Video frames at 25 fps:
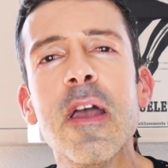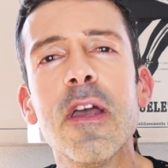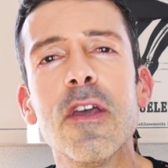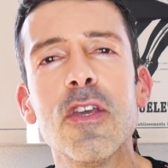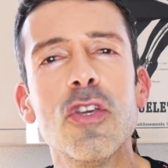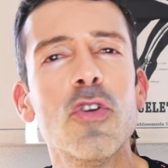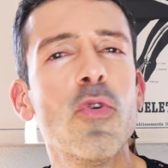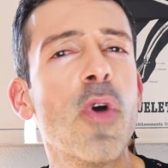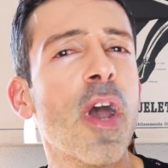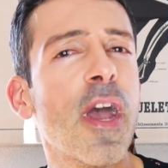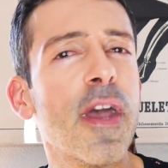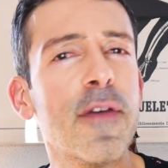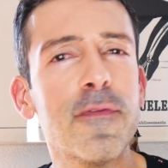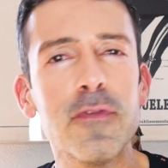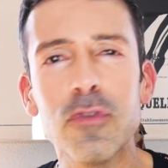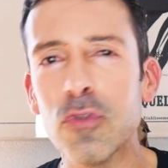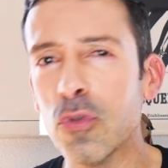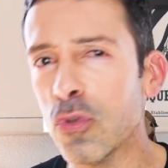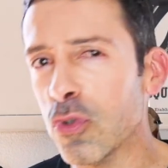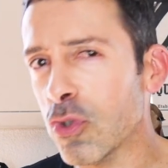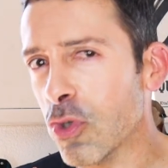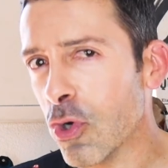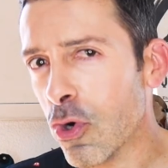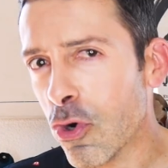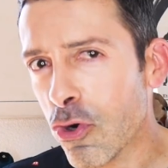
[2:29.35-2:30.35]
You have
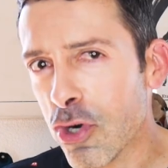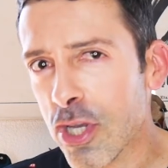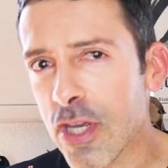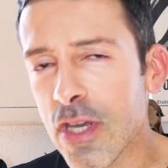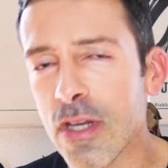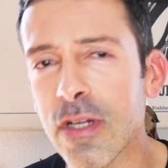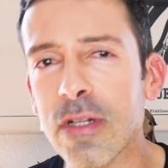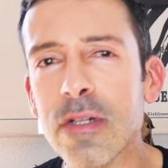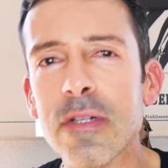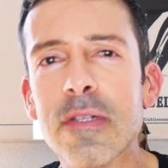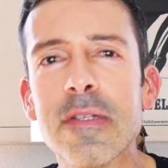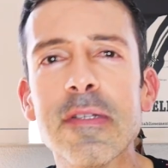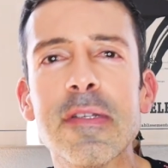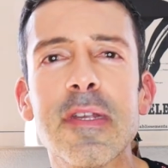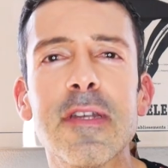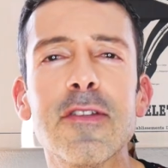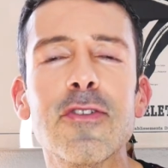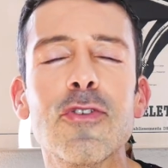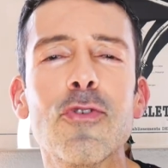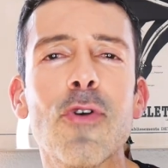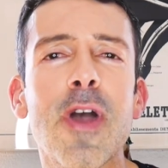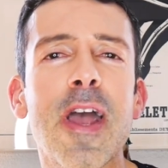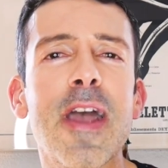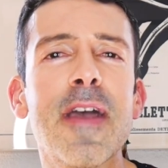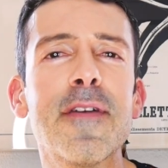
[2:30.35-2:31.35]
tutorials and
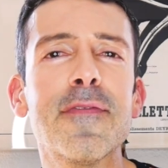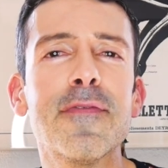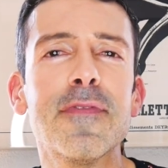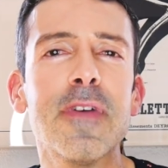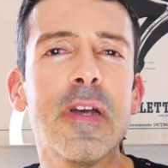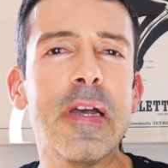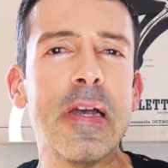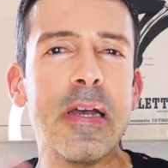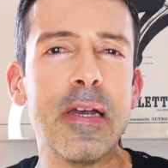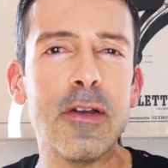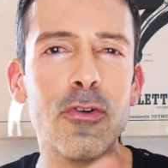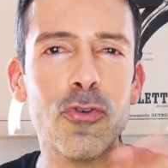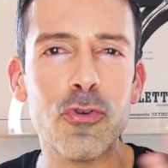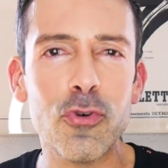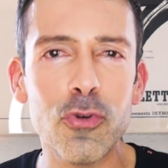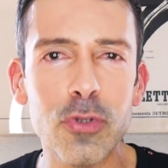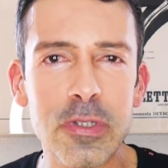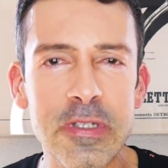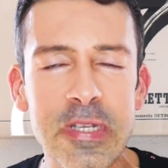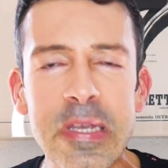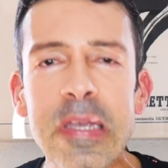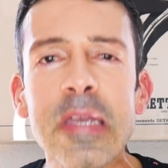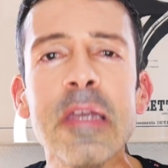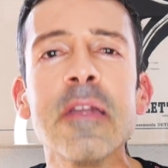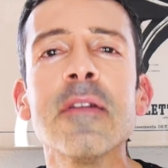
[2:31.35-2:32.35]
you have
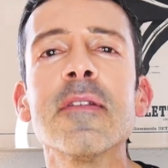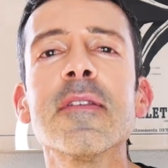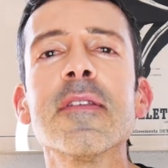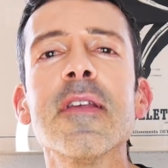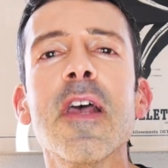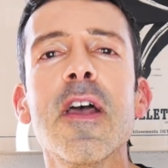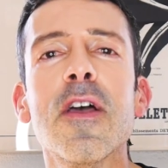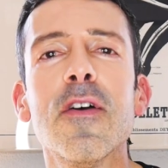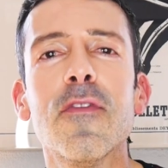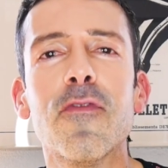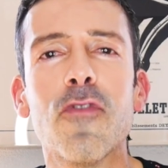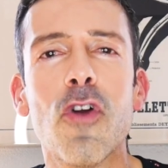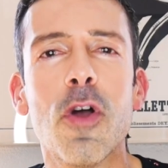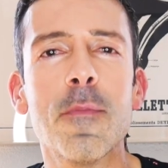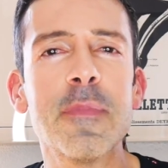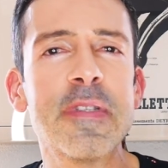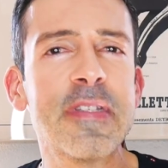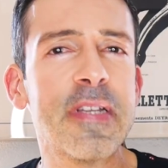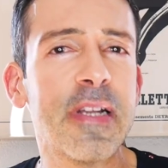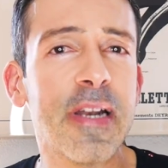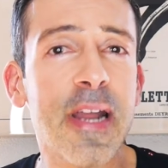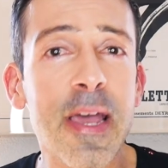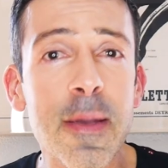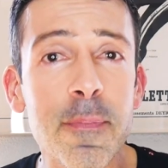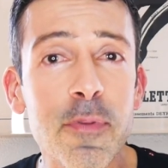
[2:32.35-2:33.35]
routines from
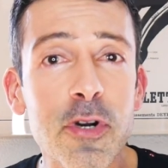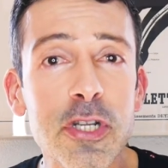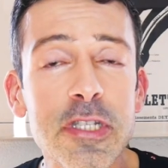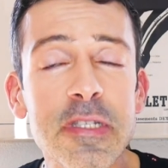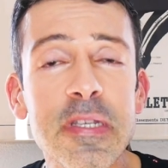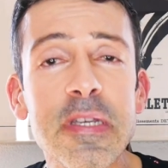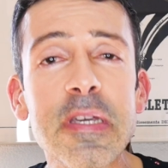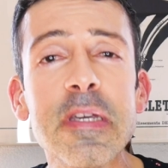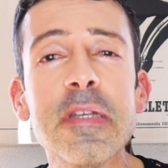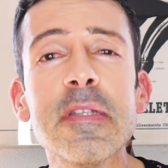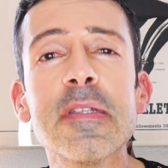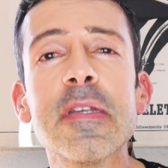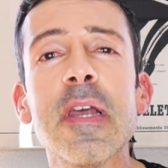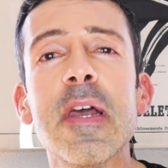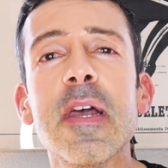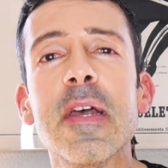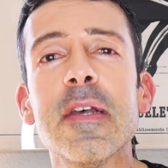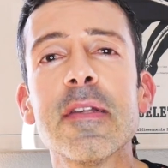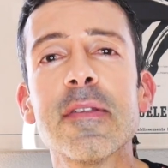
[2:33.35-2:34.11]
celebrities.